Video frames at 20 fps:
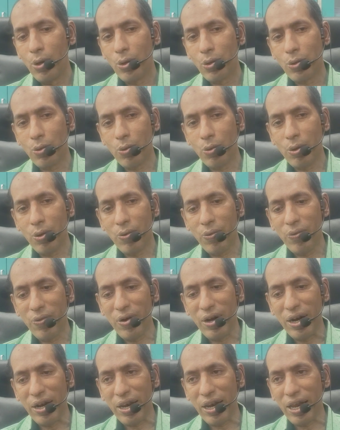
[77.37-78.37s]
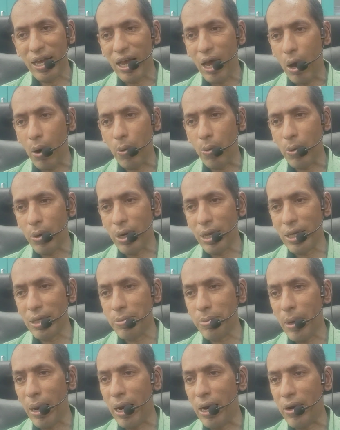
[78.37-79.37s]
So the filtering out is
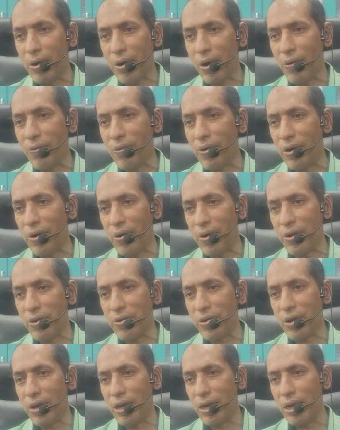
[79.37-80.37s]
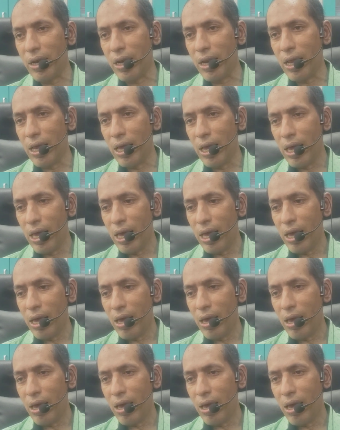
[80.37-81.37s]
by ultrafiltration,
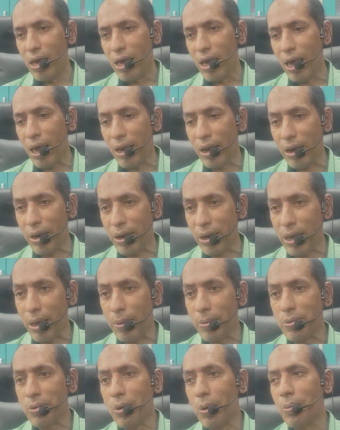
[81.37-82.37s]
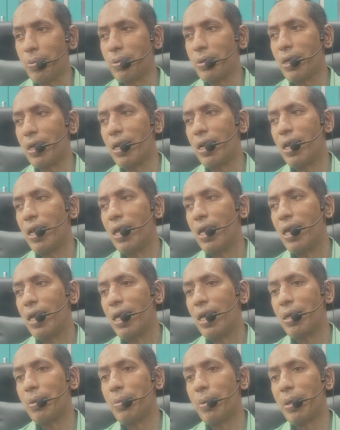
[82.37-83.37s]
and reabsorption
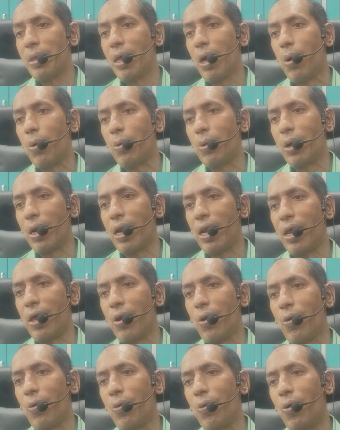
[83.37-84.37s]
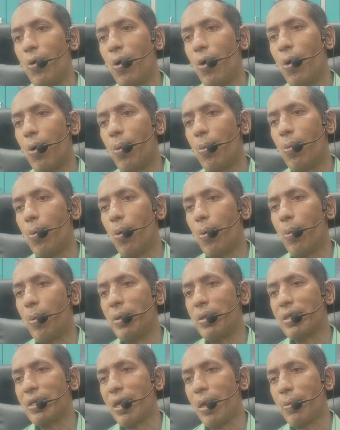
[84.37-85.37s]
is by the outer layer of
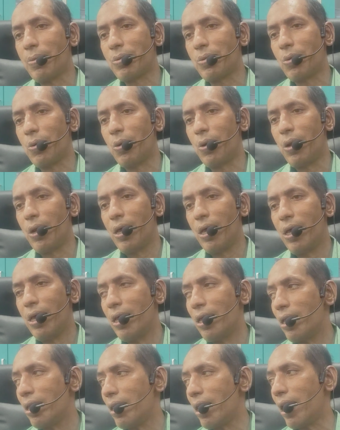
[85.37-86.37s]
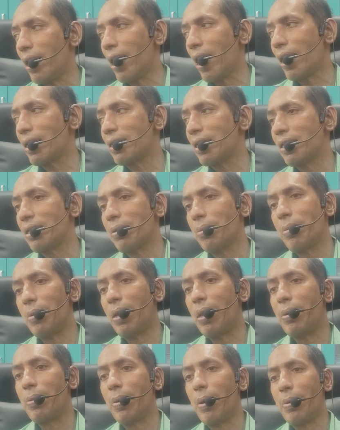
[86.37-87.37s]
Bowman's capsule. That acts as a
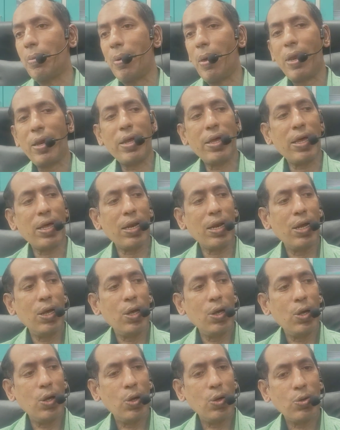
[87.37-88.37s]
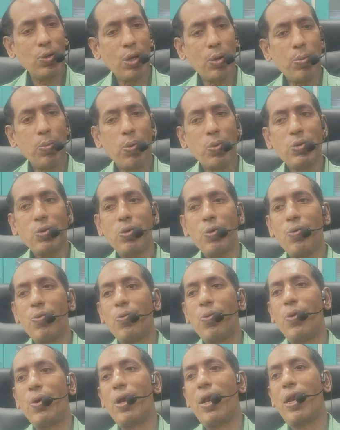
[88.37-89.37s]
minimal barrier, that most of the
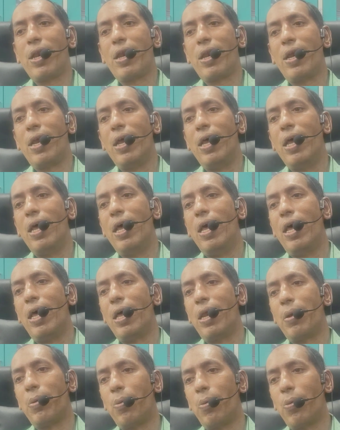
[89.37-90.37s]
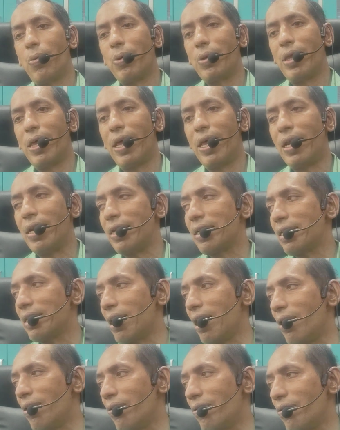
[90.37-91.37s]
fluid are removed there
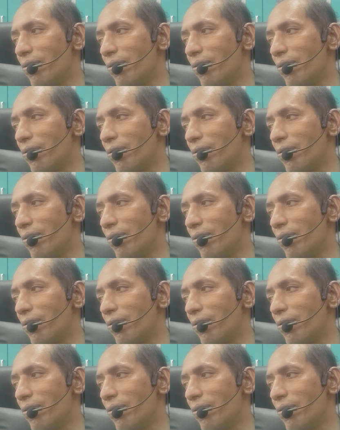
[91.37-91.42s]
itself,